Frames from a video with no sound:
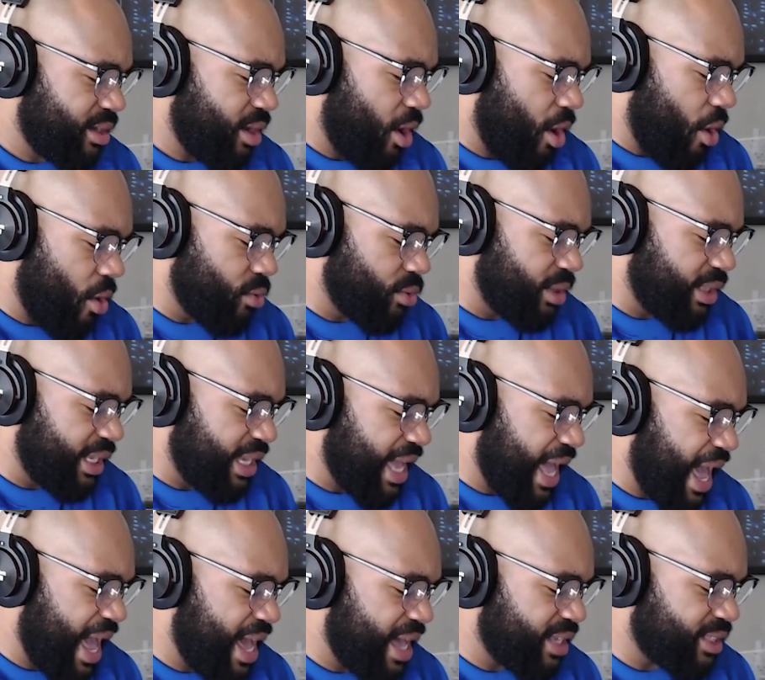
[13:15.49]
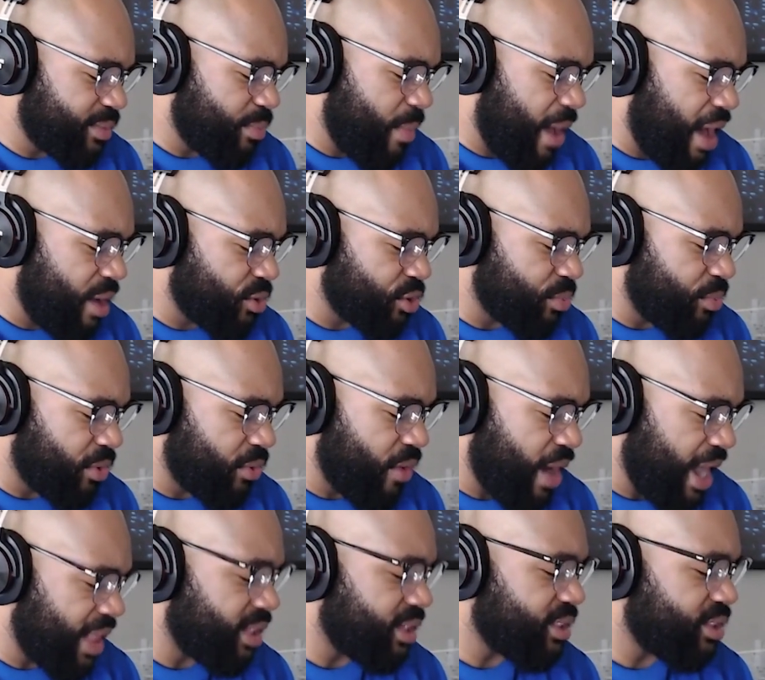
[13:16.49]
only has Miles
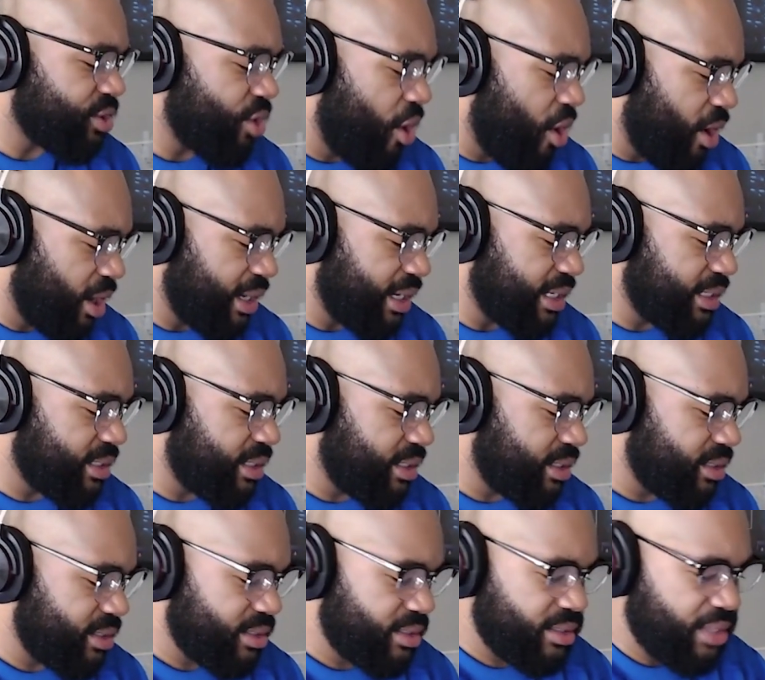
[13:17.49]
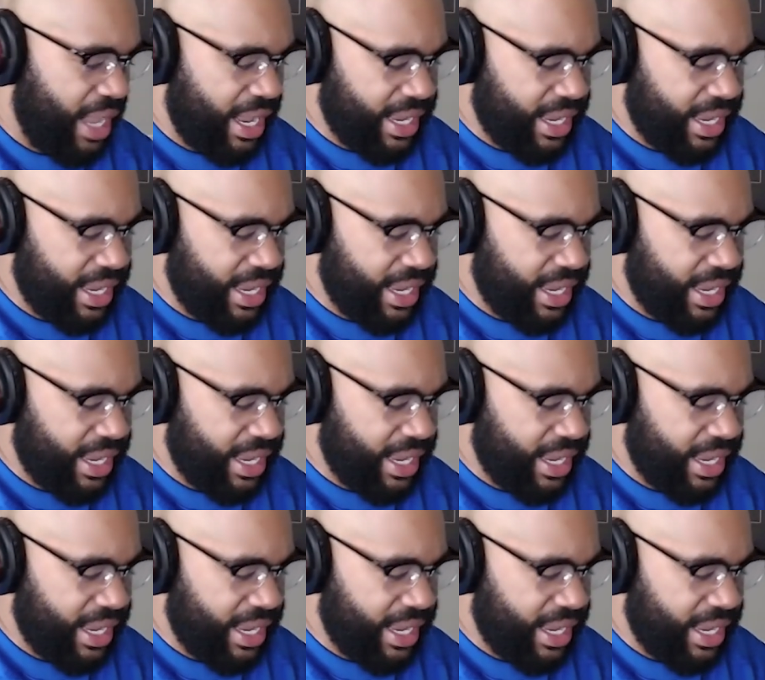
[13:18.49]
Morales on it. I